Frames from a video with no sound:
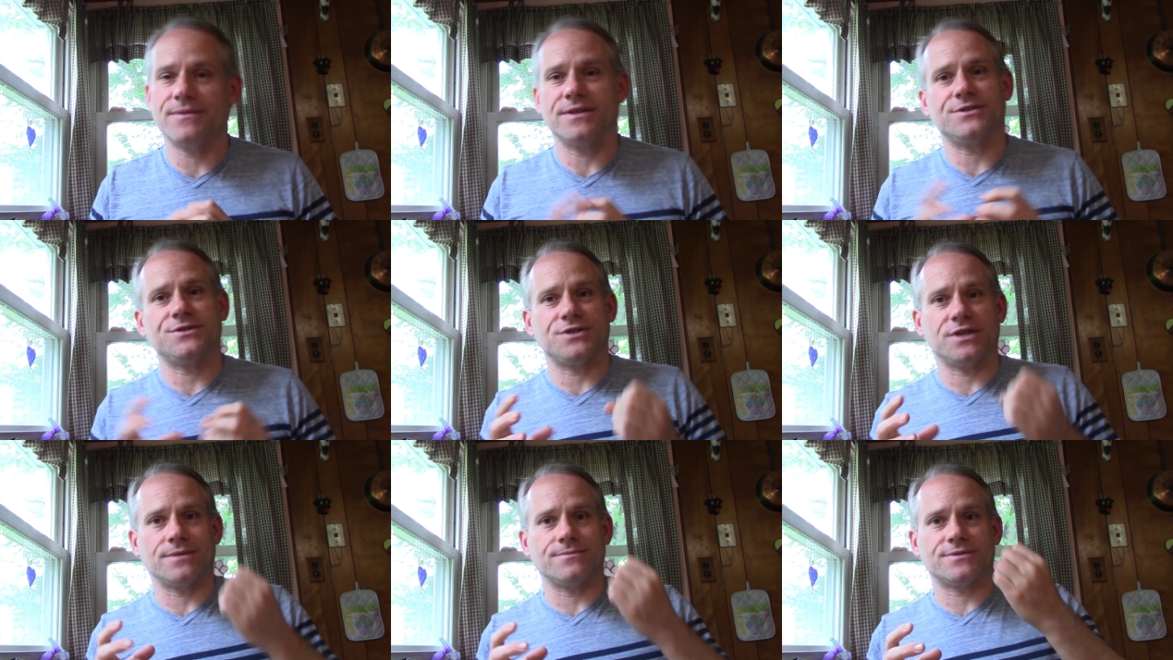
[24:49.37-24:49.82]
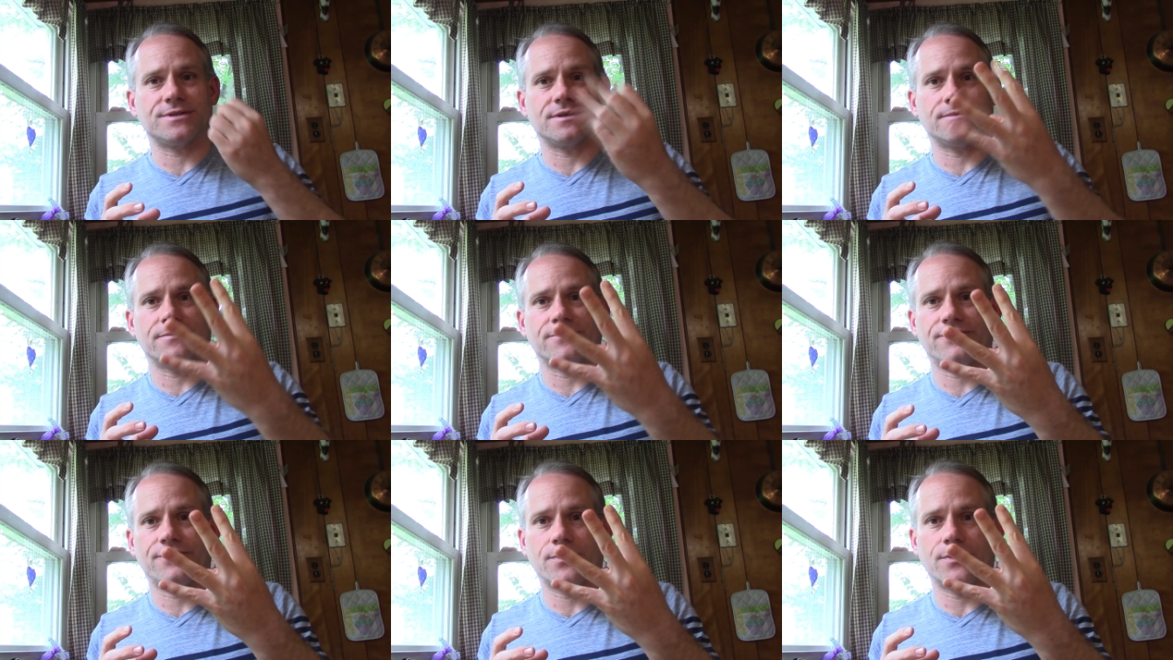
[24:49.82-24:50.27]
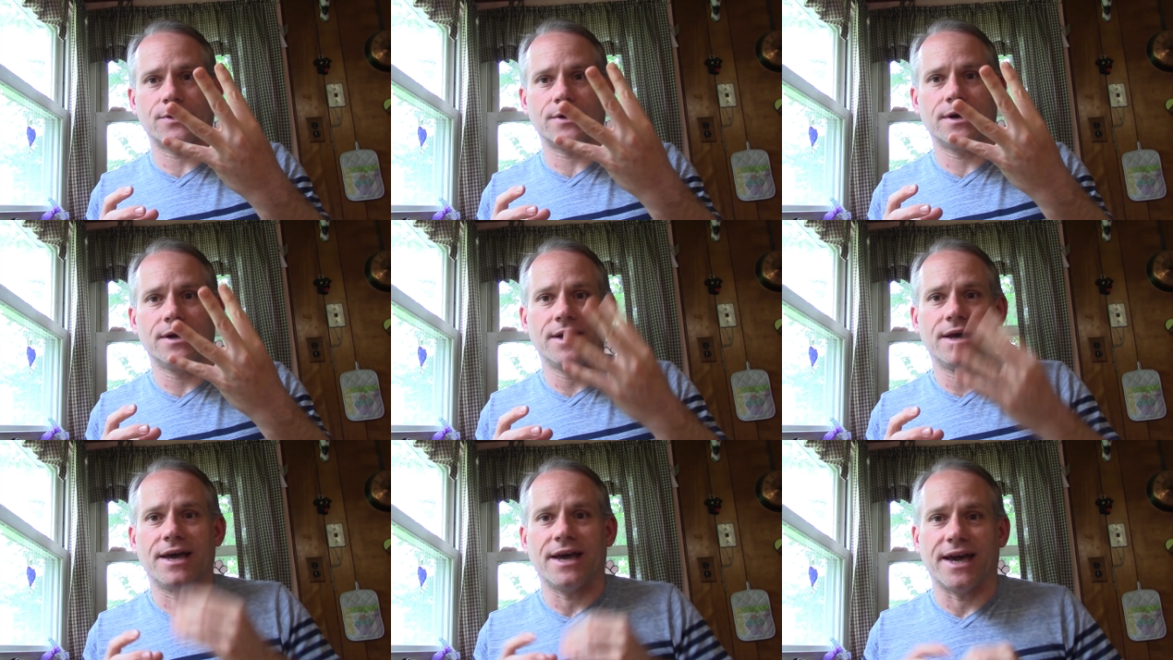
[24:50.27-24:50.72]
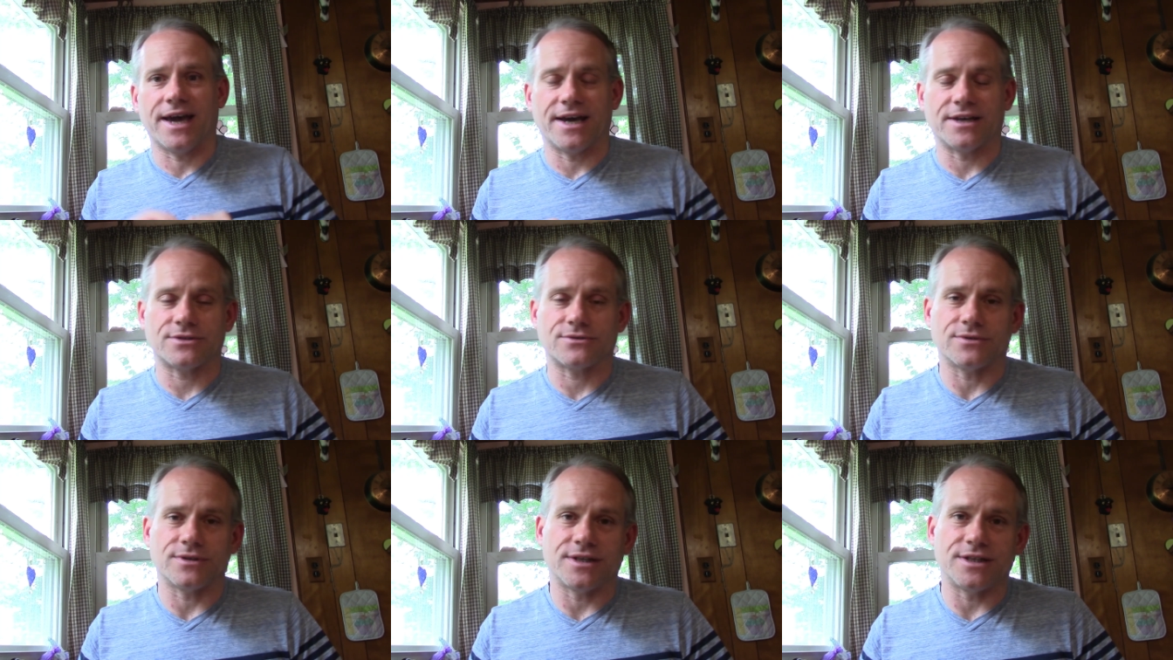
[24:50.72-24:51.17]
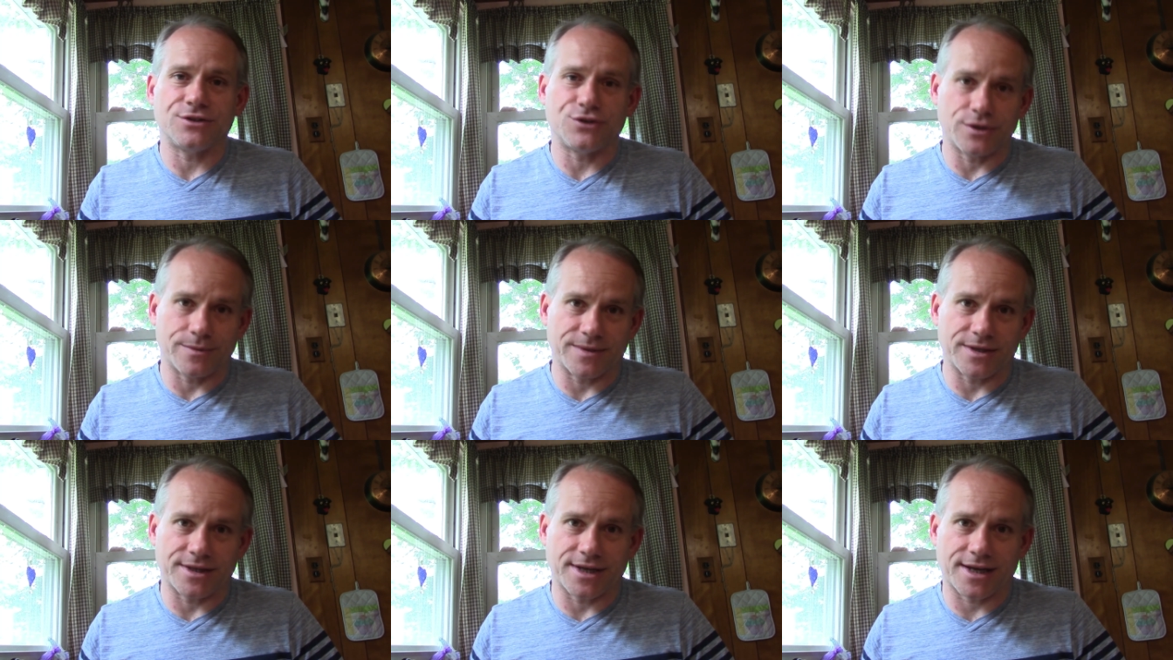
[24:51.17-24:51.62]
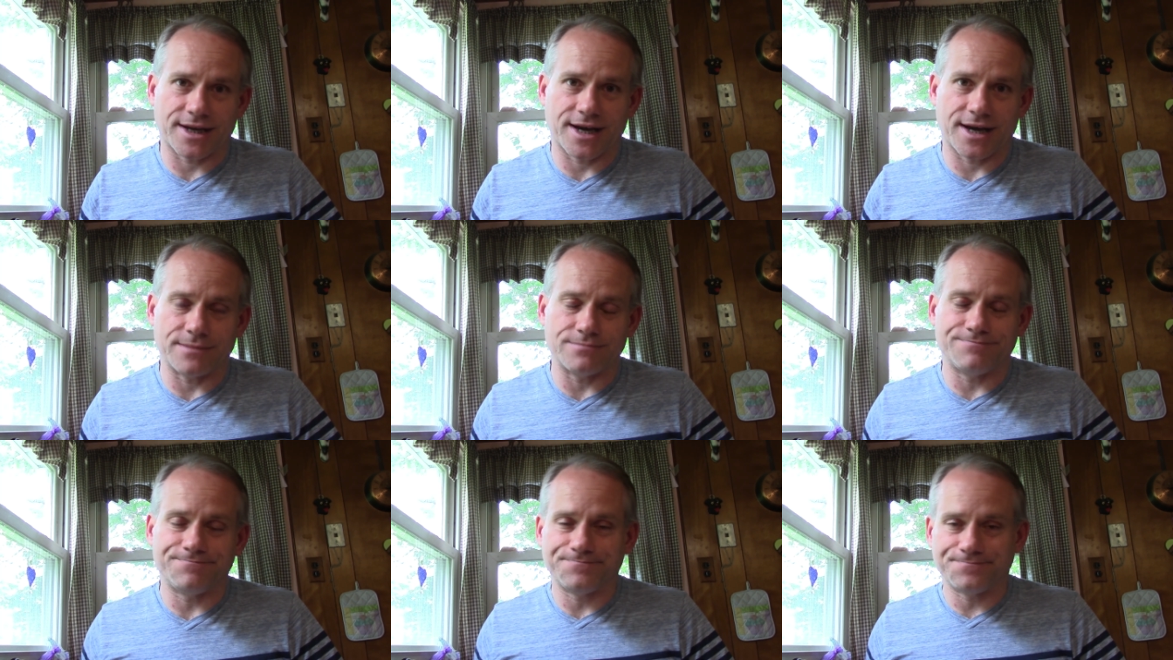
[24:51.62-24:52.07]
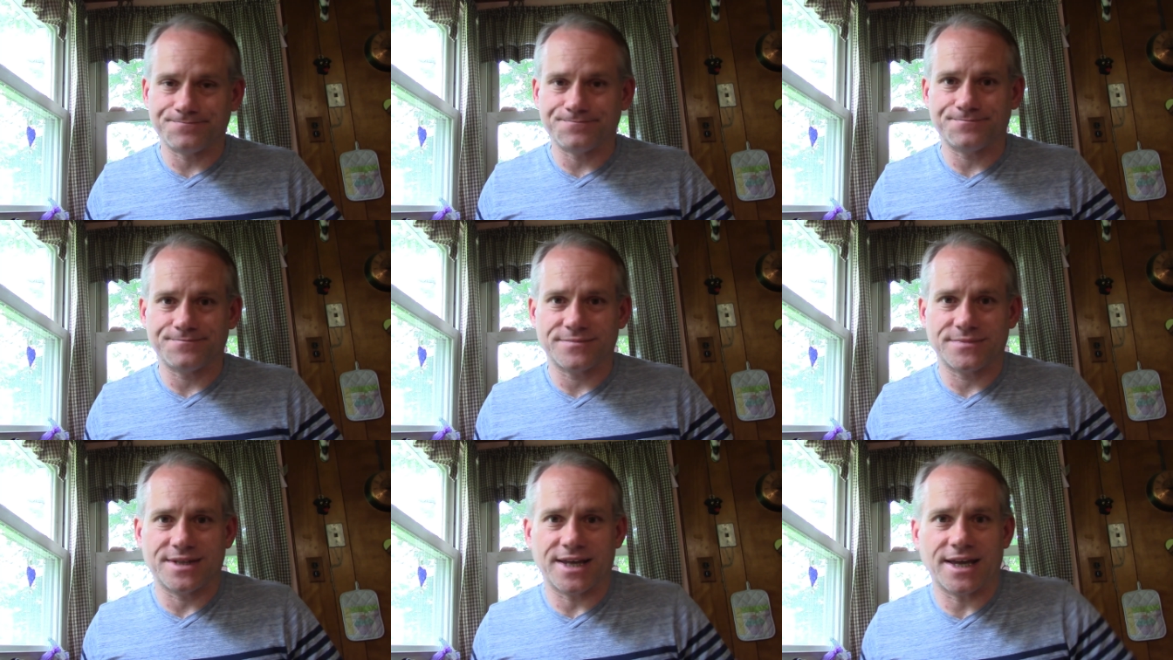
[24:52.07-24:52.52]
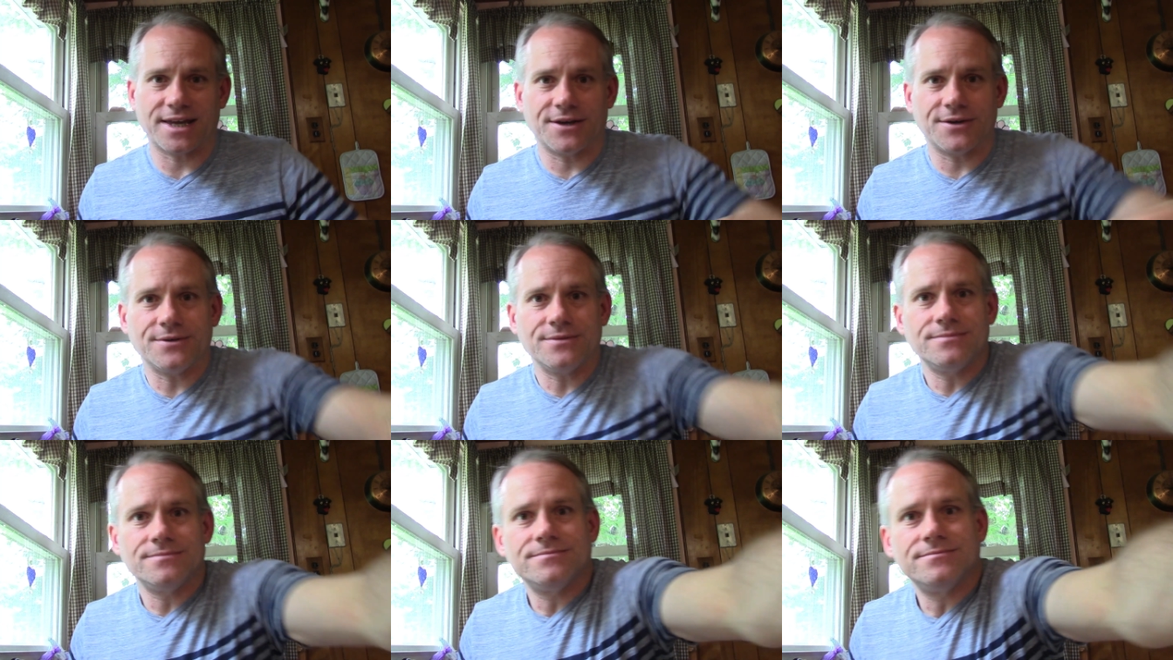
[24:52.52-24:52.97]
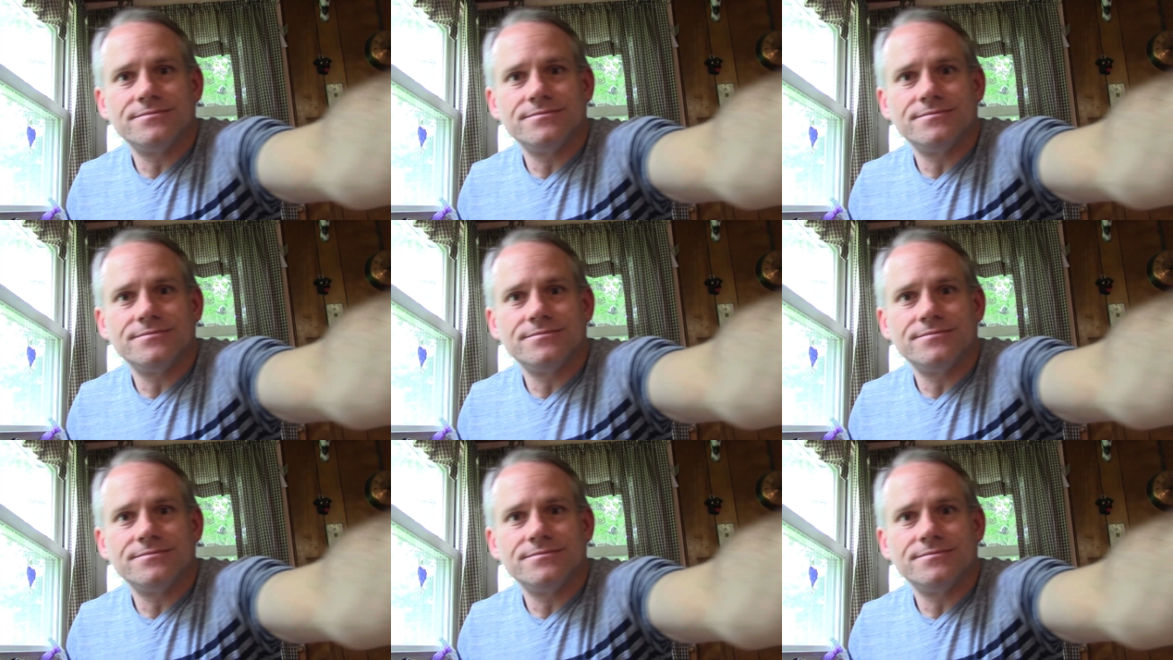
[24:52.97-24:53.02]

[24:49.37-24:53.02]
That's james the number four, astral at gmail.com. Thank you.